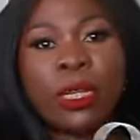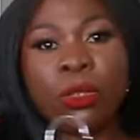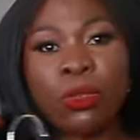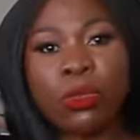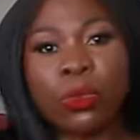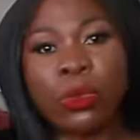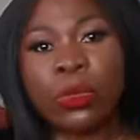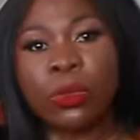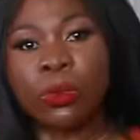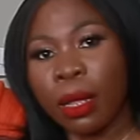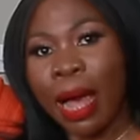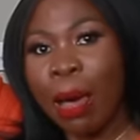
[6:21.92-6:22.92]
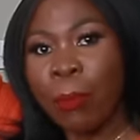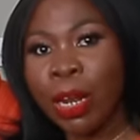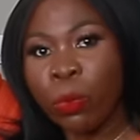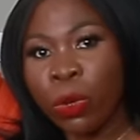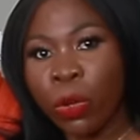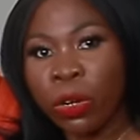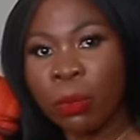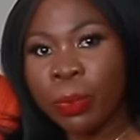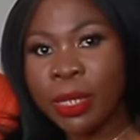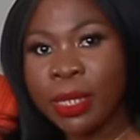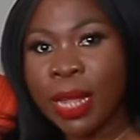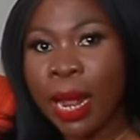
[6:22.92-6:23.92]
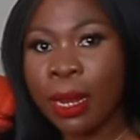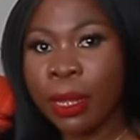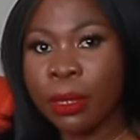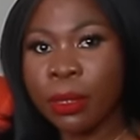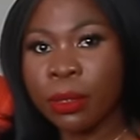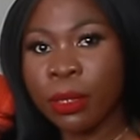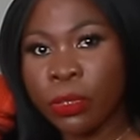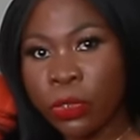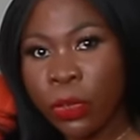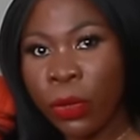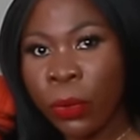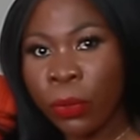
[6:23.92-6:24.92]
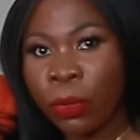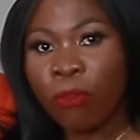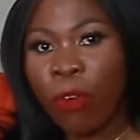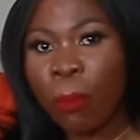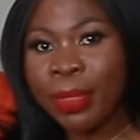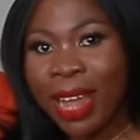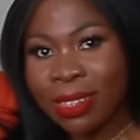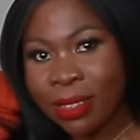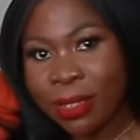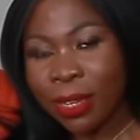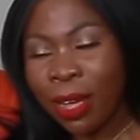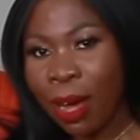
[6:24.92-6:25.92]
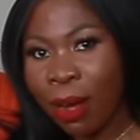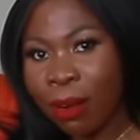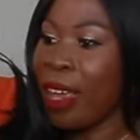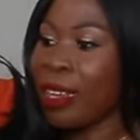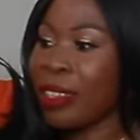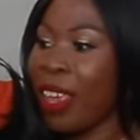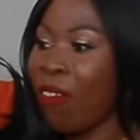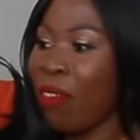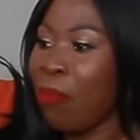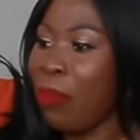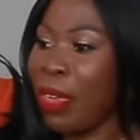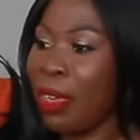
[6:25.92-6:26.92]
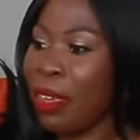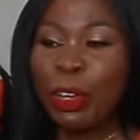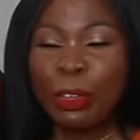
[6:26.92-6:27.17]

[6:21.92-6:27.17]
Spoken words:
the two garments we're gonna be styling. The skirt from Nasty Gal. It is giving me